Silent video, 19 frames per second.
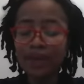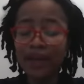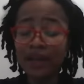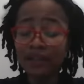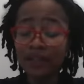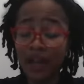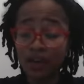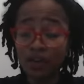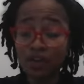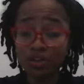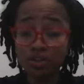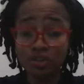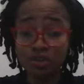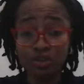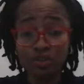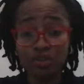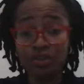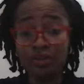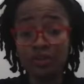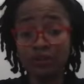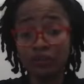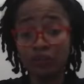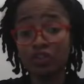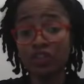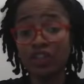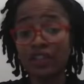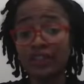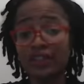eh, according to
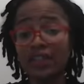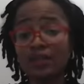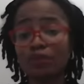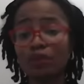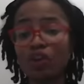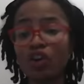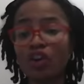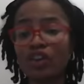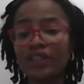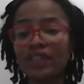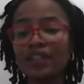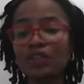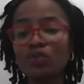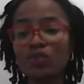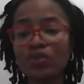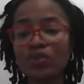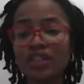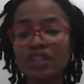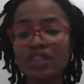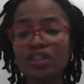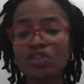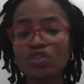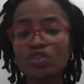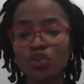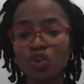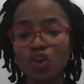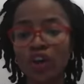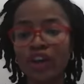devotion it says because he loses
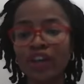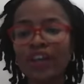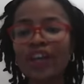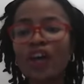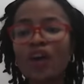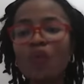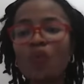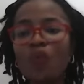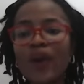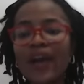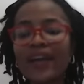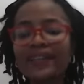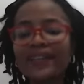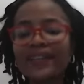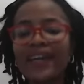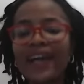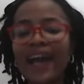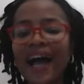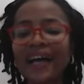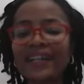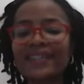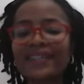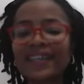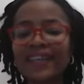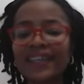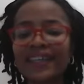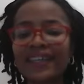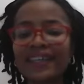his joy when they are
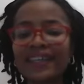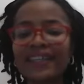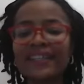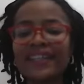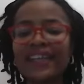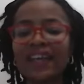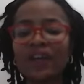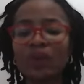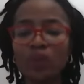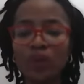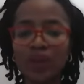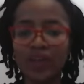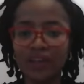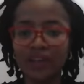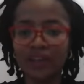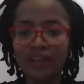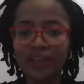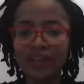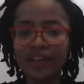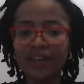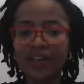taken away